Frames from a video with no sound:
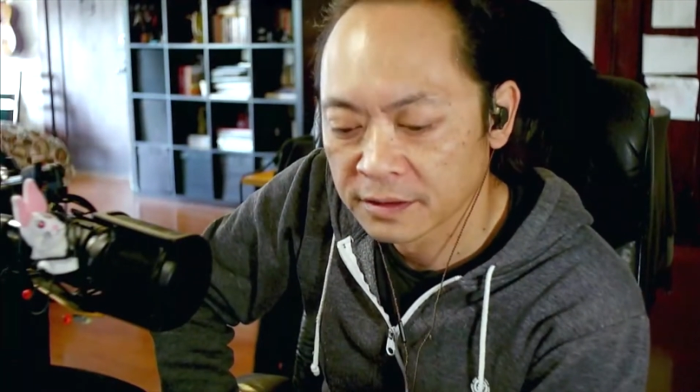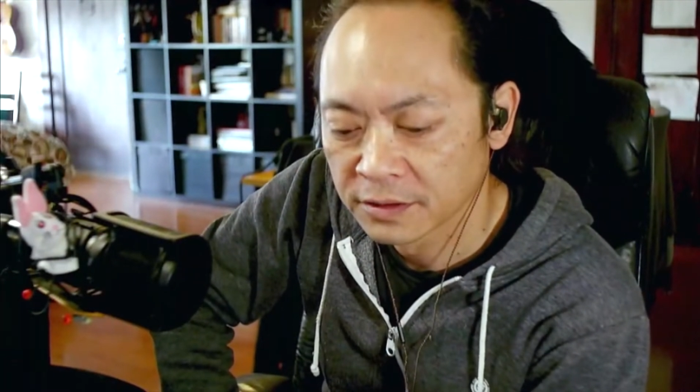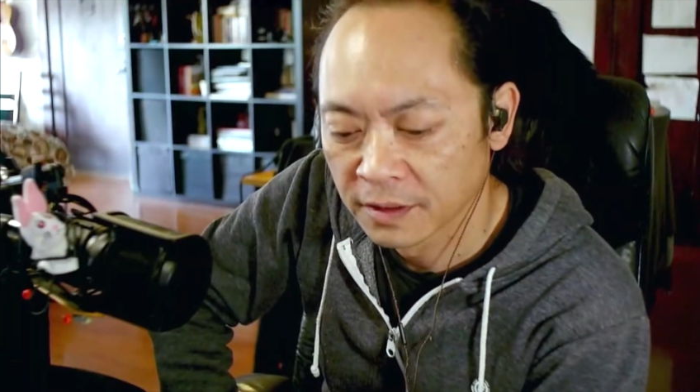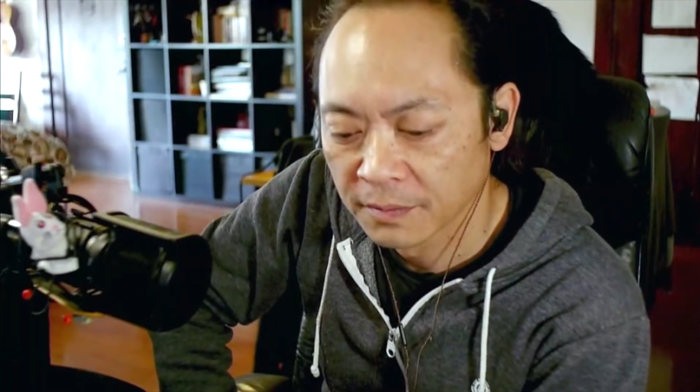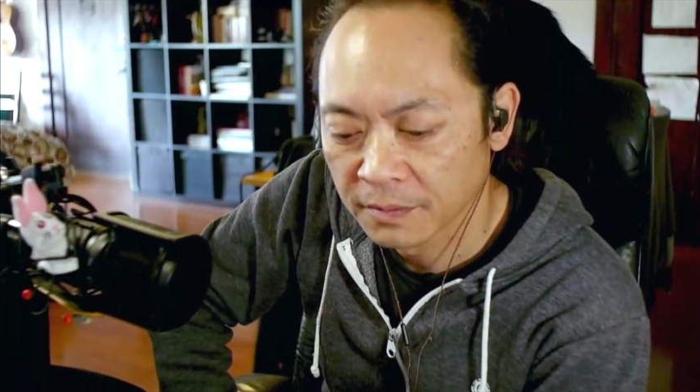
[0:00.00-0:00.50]

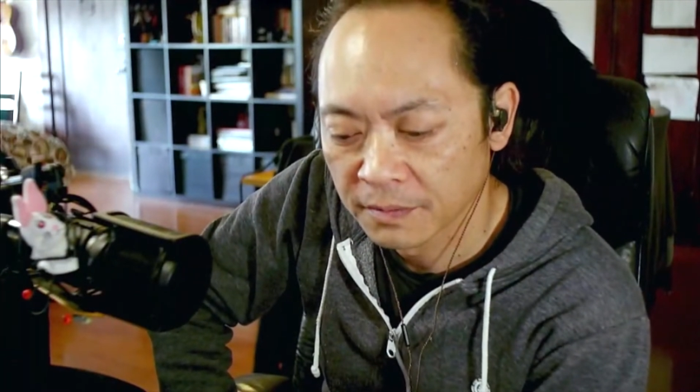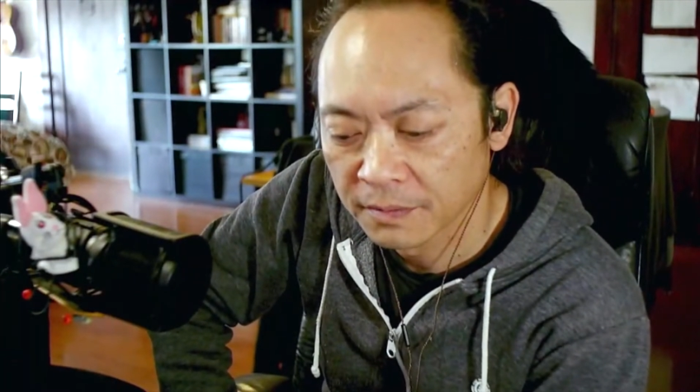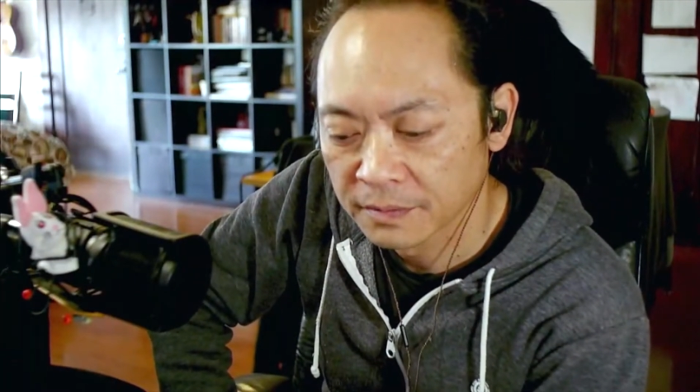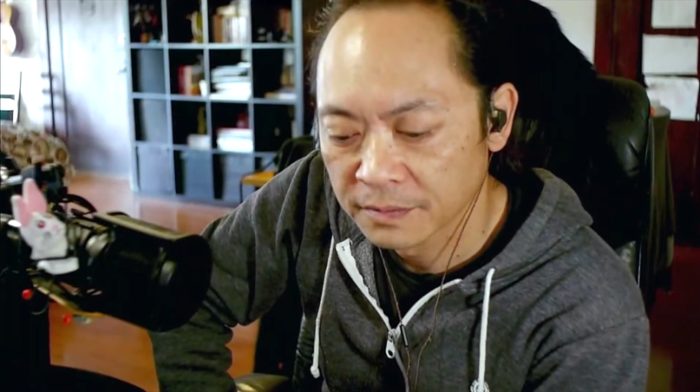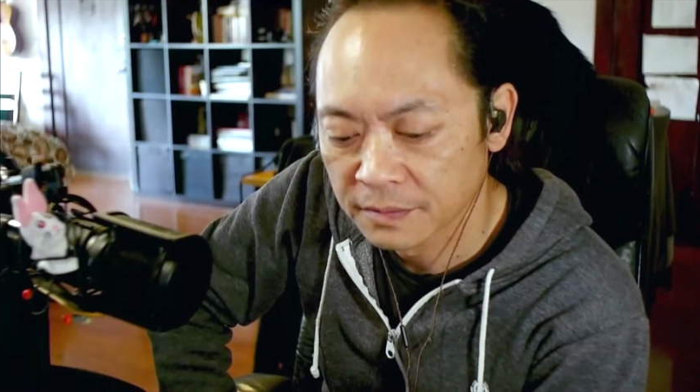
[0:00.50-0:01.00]
Trump
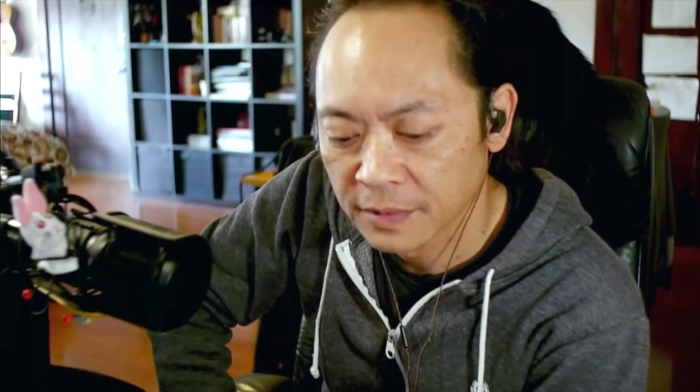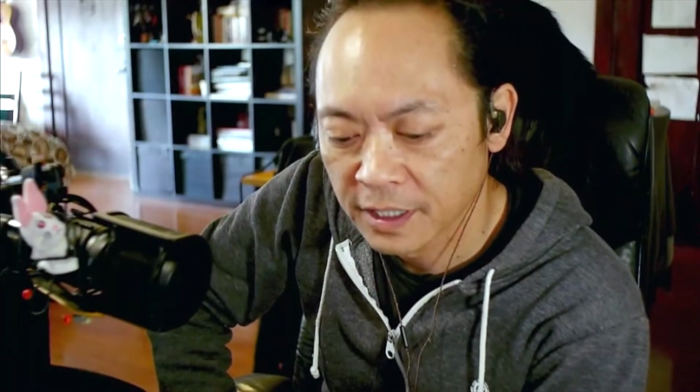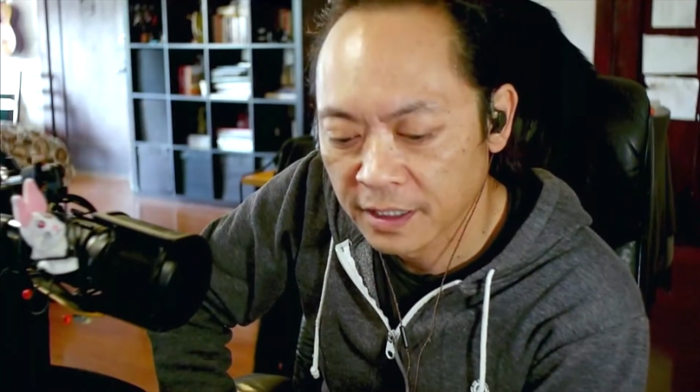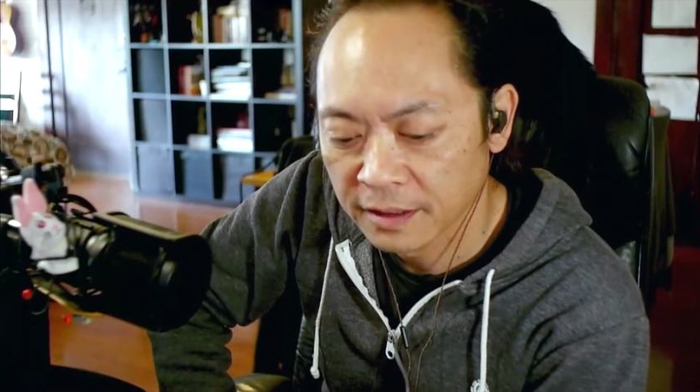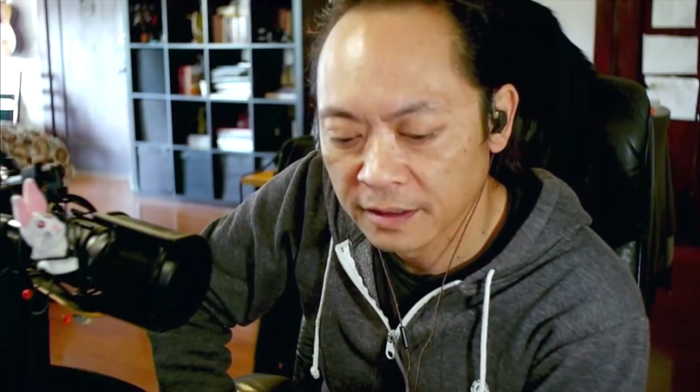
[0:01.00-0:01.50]

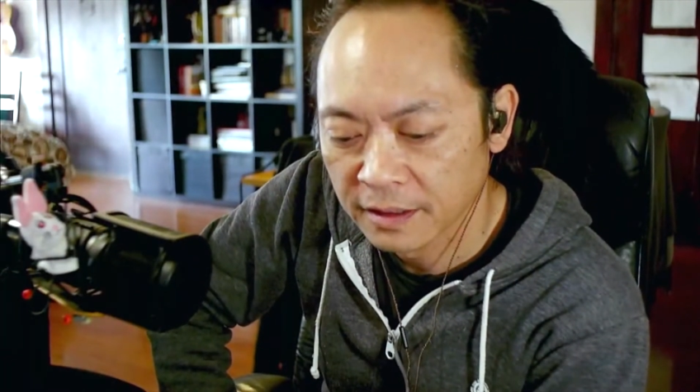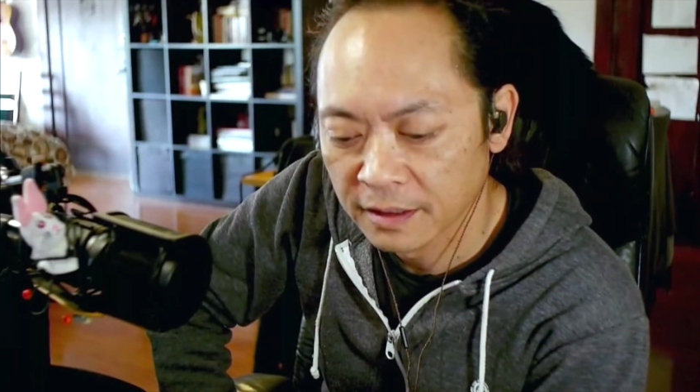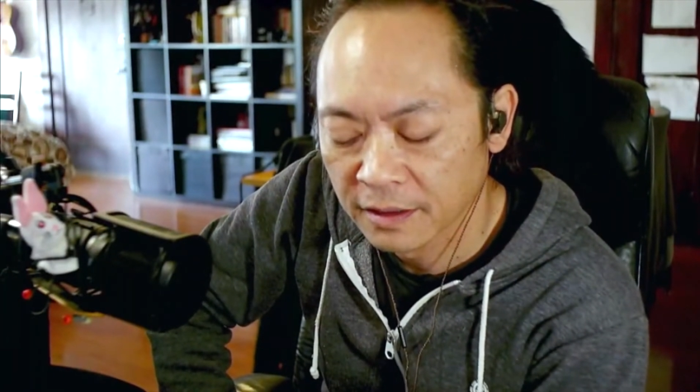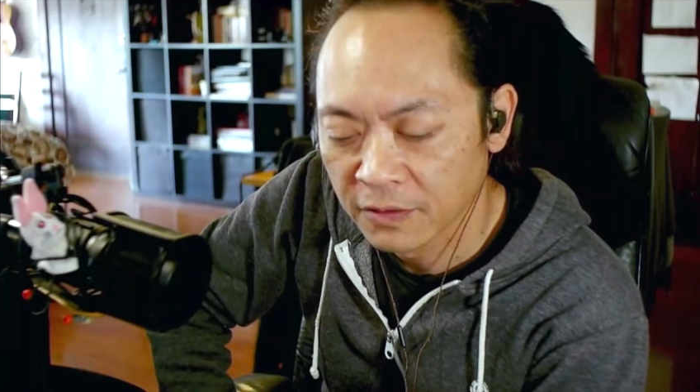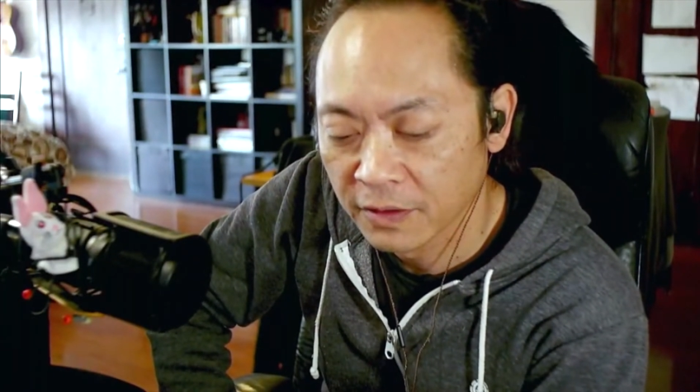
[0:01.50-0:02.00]
got
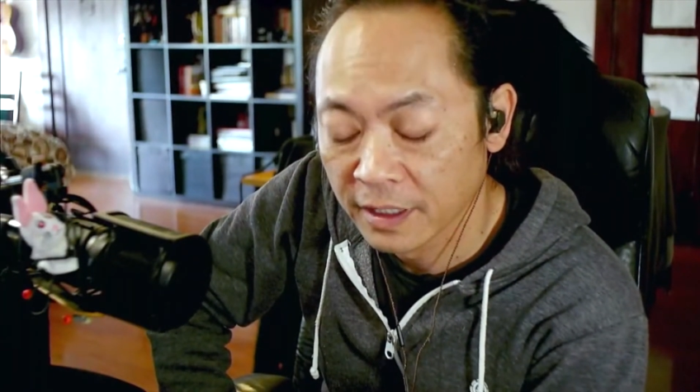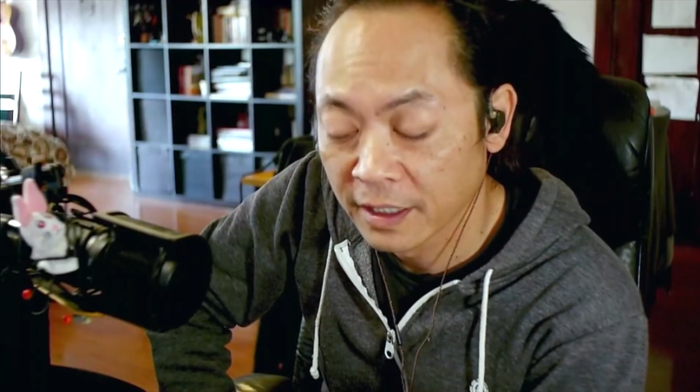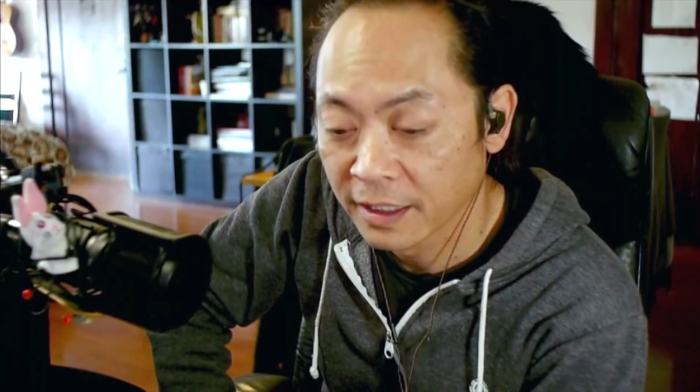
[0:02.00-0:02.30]
acquitted